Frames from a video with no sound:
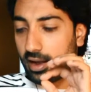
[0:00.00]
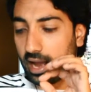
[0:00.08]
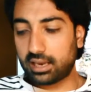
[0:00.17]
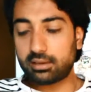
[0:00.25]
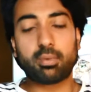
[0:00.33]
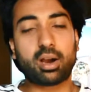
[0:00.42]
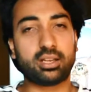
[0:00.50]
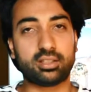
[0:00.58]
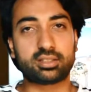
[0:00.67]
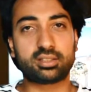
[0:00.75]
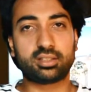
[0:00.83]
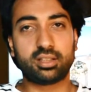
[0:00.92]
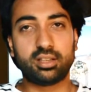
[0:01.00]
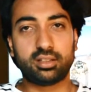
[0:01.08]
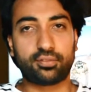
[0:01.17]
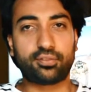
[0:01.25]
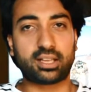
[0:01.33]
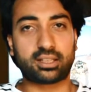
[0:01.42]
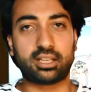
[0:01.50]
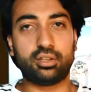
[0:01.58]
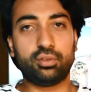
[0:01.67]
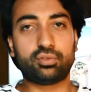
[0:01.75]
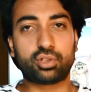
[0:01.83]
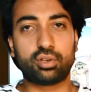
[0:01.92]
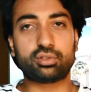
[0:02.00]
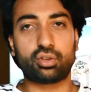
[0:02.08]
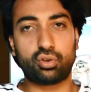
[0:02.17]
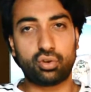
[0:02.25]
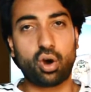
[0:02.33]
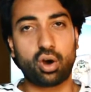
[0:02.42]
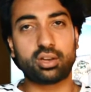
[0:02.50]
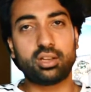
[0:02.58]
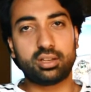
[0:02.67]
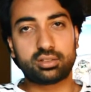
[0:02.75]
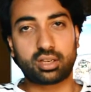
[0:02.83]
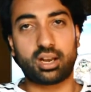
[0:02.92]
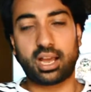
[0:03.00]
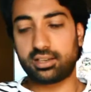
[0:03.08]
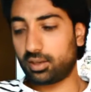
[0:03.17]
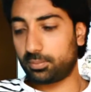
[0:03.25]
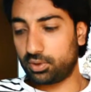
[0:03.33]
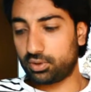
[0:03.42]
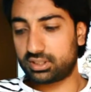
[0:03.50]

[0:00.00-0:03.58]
and minus the fact that you've chosen not to light up your